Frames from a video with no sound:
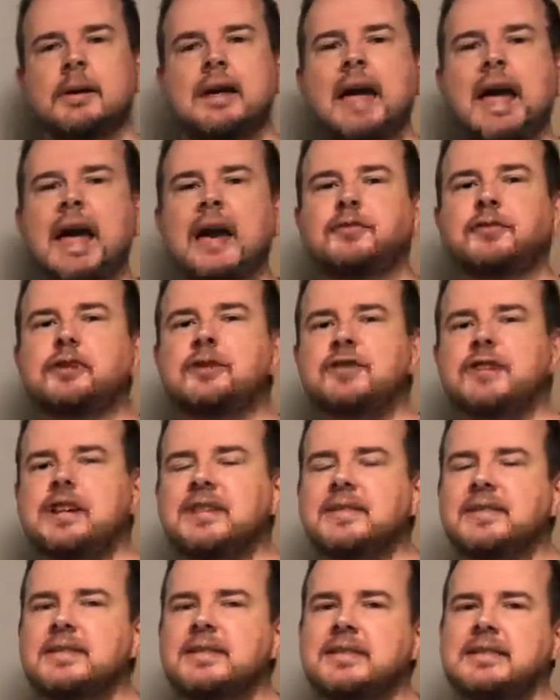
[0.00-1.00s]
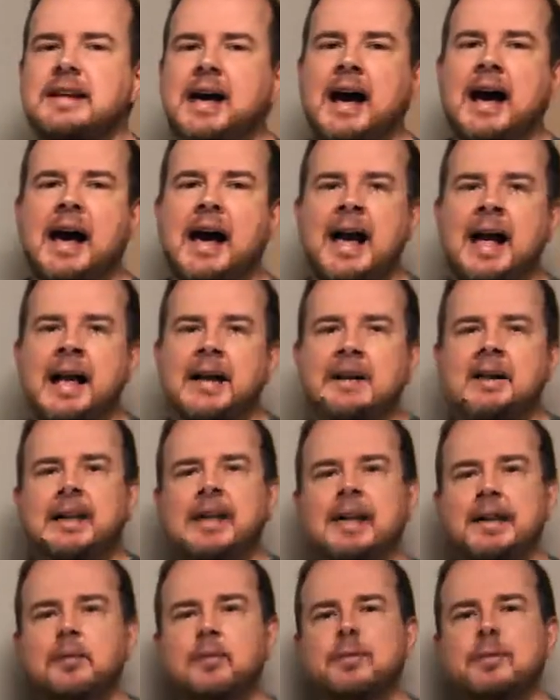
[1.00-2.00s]
After Jesus died,
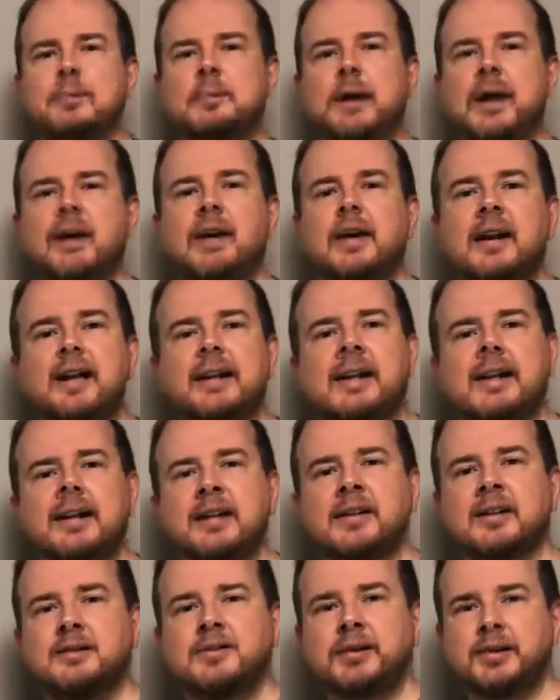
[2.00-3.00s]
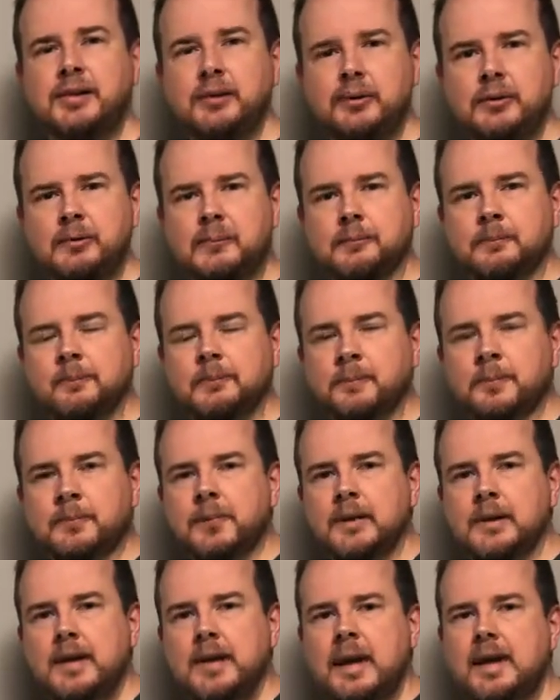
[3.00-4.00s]
he was buried in a tomb.
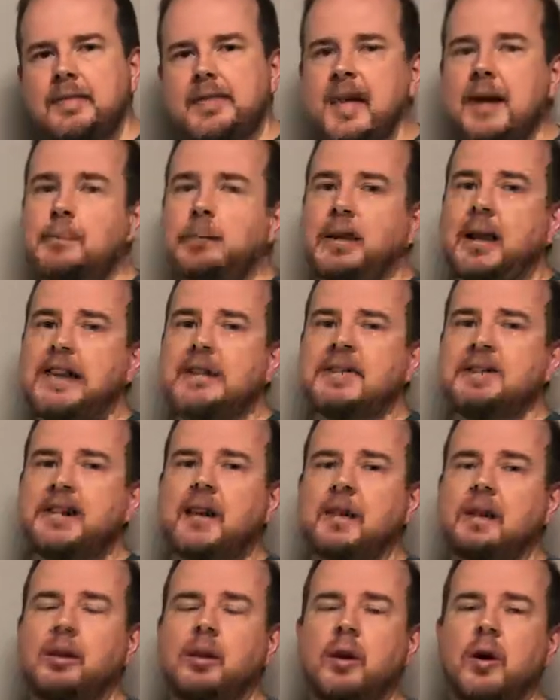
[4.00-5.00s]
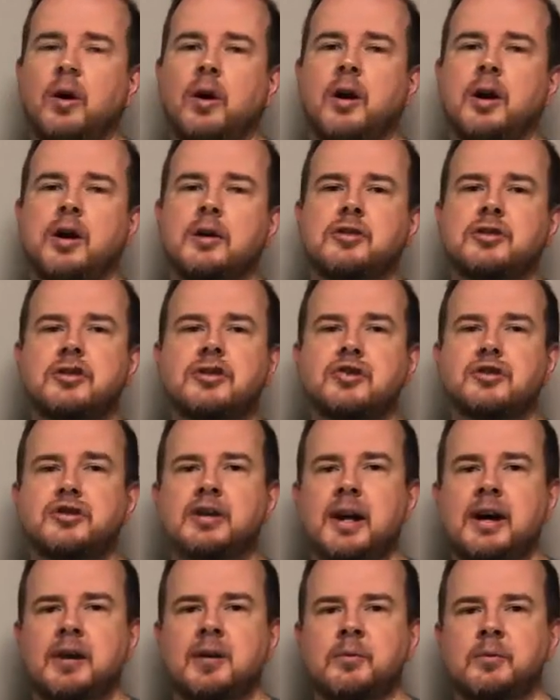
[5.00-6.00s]
They placed a large
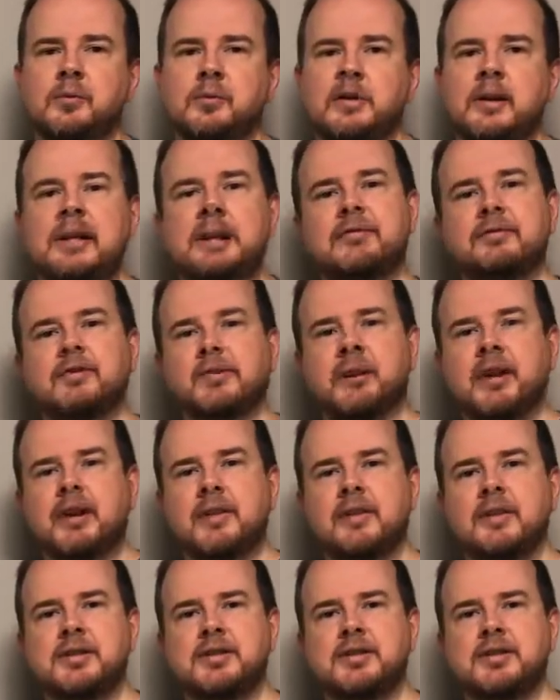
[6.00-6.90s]
stone in front of the